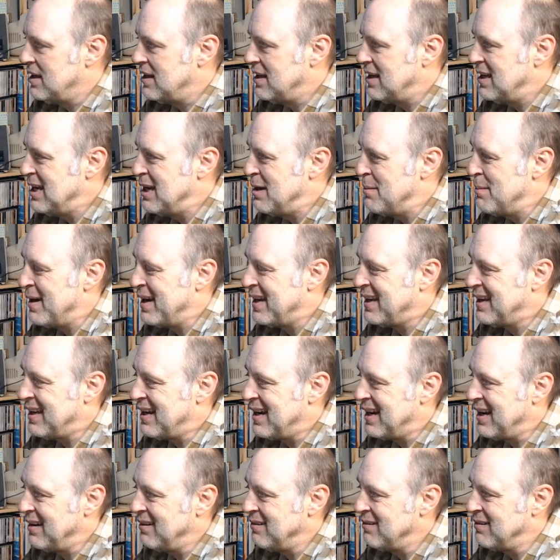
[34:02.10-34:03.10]
It might get
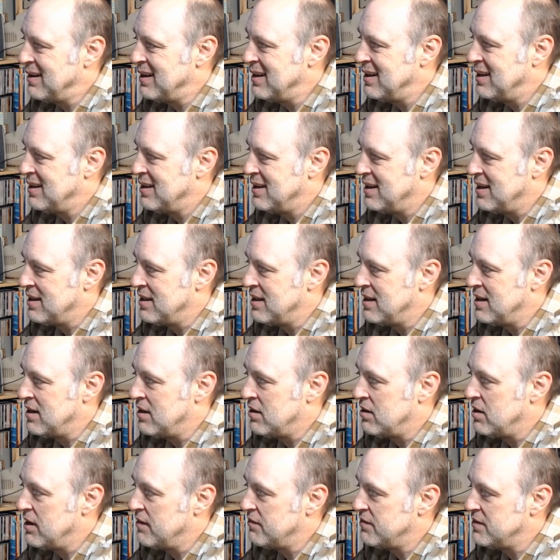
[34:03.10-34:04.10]
angry, and then
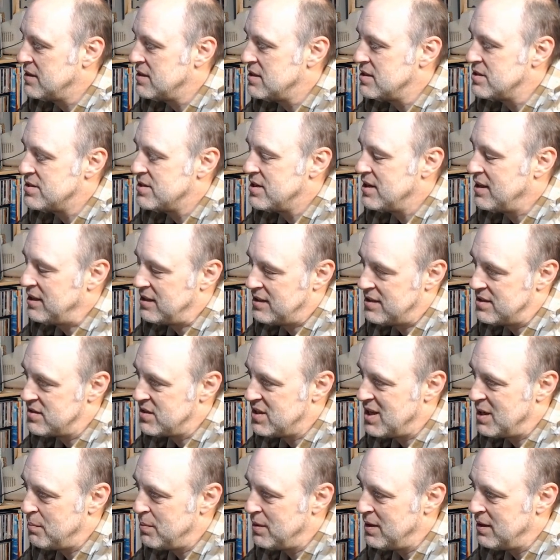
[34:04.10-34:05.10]
I'll have to just tell it to
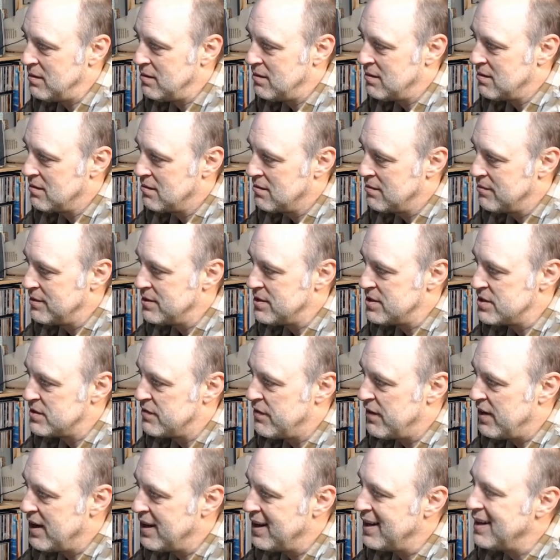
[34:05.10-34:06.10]
skip it, which is
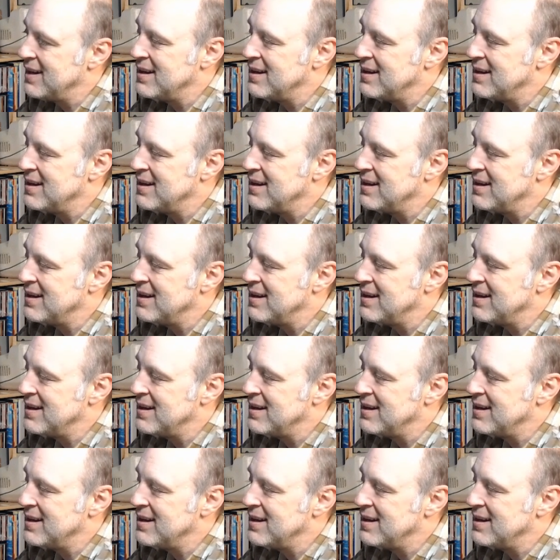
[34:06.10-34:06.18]
fine.